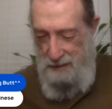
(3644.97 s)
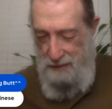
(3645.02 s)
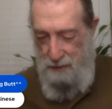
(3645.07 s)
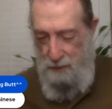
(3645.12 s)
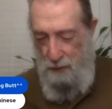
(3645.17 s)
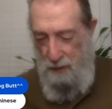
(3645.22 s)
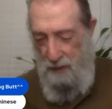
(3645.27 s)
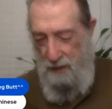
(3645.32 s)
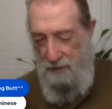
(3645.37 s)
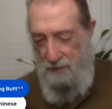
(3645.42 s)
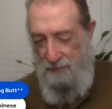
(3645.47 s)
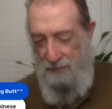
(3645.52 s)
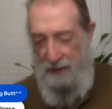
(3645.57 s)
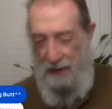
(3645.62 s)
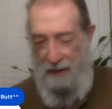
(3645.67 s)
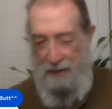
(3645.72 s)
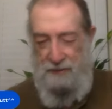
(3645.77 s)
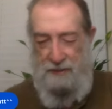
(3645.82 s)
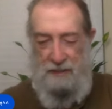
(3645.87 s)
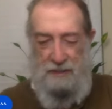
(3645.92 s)
It's one of the
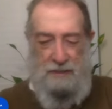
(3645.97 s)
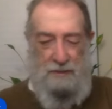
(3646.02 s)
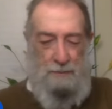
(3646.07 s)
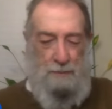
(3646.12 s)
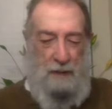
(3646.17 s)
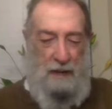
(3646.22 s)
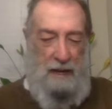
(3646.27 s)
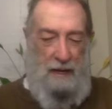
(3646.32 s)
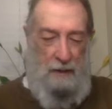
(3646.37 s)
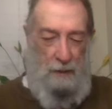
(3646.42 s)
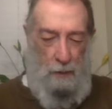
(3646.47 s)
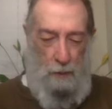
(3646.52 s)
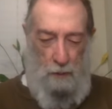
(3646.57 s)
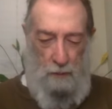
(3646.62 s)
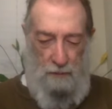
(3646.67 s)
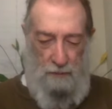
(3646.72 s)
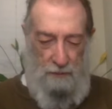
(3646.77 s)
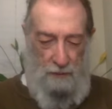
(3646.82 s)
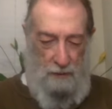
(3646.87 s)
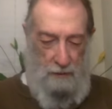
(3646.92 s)
fallacies of being an
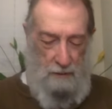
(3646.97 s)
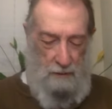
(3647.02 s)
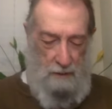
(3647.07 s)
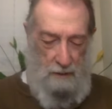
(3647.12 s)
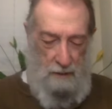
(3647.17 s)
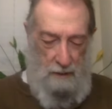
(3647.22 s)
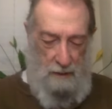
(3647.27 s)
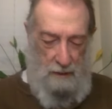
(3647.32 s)
old fart.